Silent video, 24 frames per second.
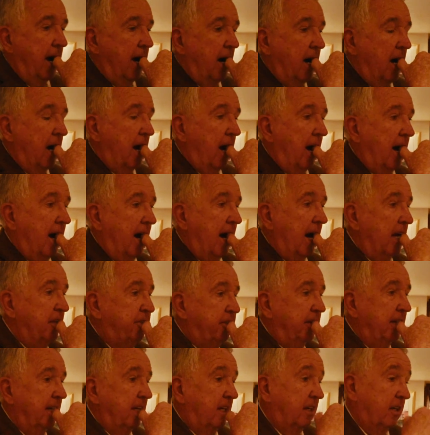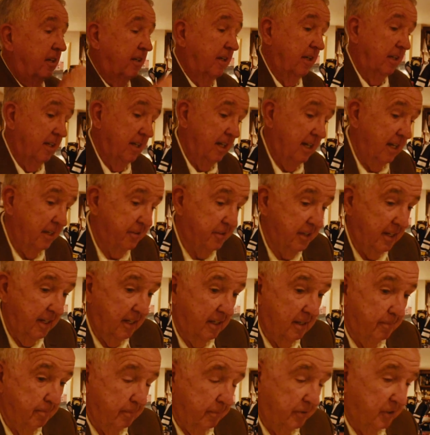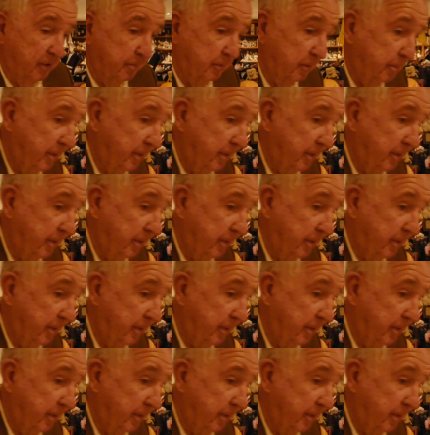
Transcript: uh, I think uh, I think some